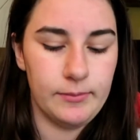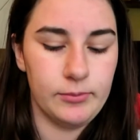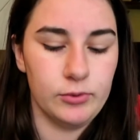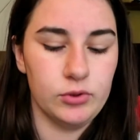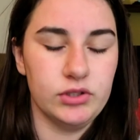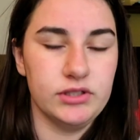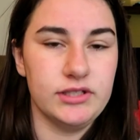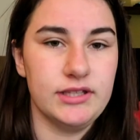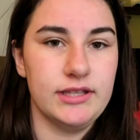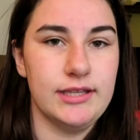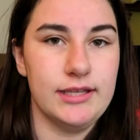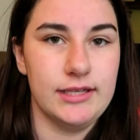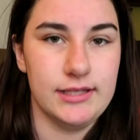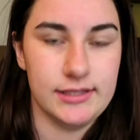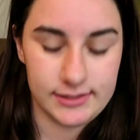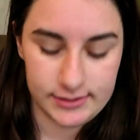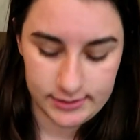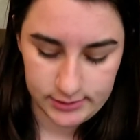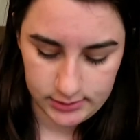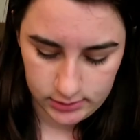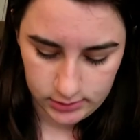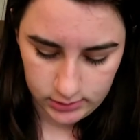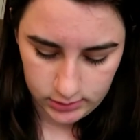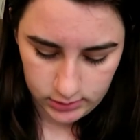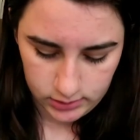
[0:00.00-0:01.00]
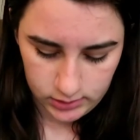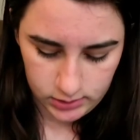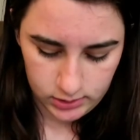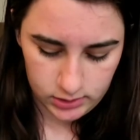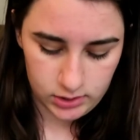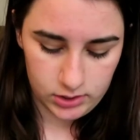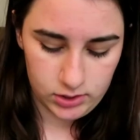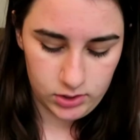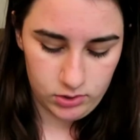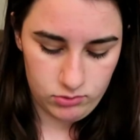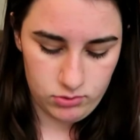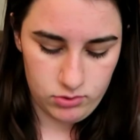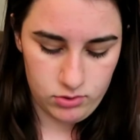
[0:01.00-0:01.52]
bought this
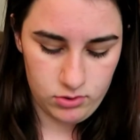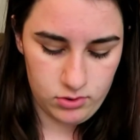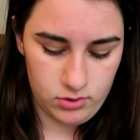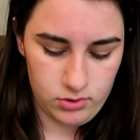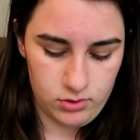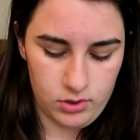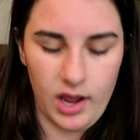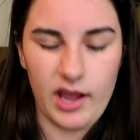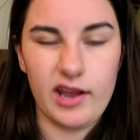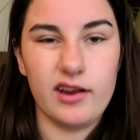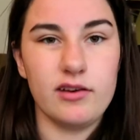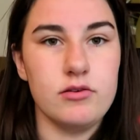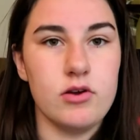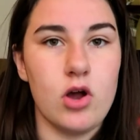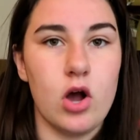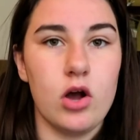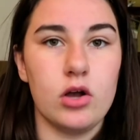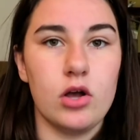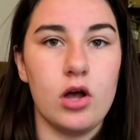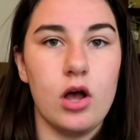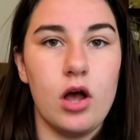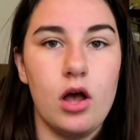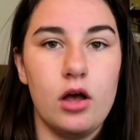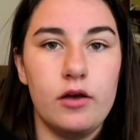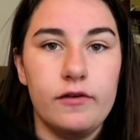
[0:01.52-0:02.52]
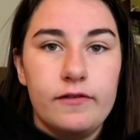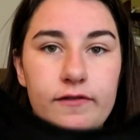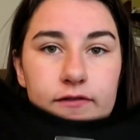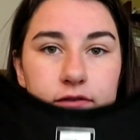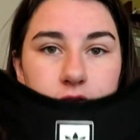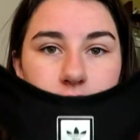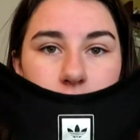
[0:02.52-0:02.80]
like knockoff